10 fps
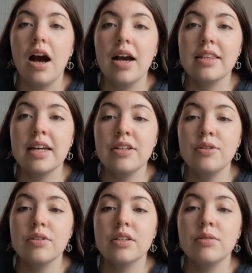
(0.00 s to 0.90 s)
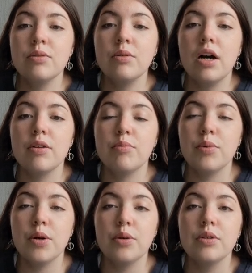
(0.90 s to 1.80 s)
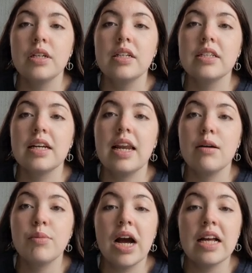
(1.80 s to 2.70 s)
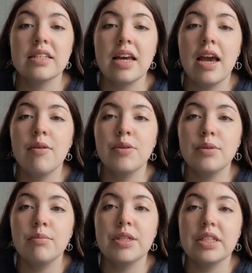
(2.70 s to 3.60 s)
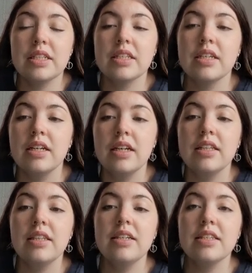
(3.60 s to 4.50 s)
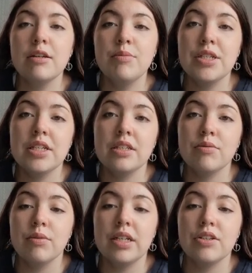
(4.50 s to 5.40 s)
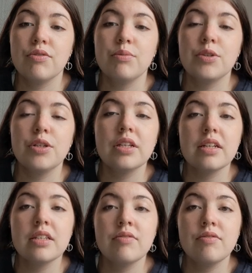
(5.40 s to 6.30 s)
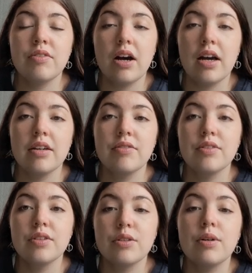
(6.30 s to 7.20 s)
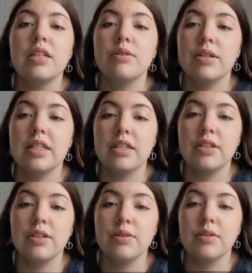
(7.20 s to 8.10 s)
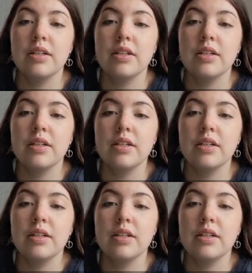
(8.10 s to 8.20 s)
I then used Google Earth Pro to collect past aerial images. These images ranged from 2005 to 2022.